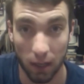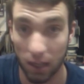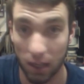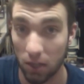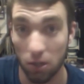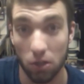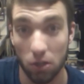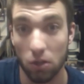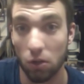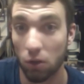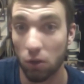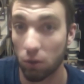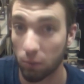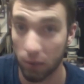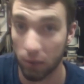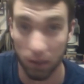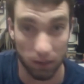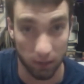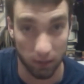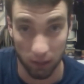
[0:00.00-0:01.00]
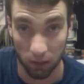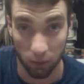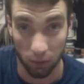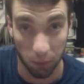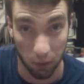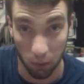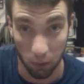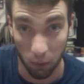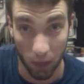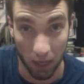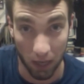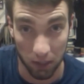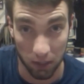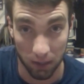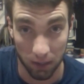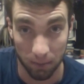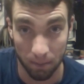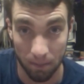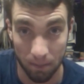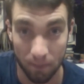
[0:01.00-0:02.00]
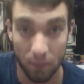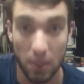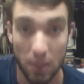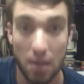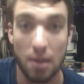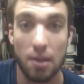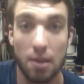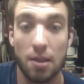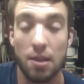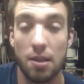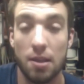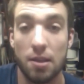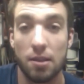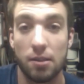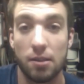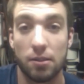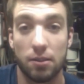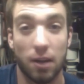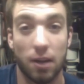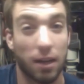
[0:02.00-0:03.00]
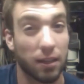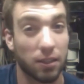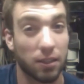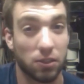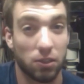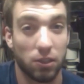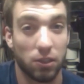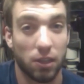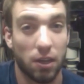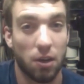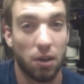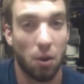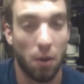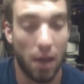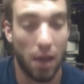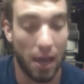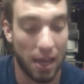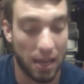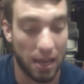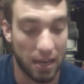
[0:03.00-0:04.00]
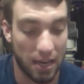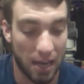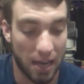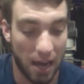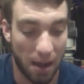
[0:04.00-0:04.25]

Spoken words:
and nobody's going to want to watch it. So I'll let you go. And,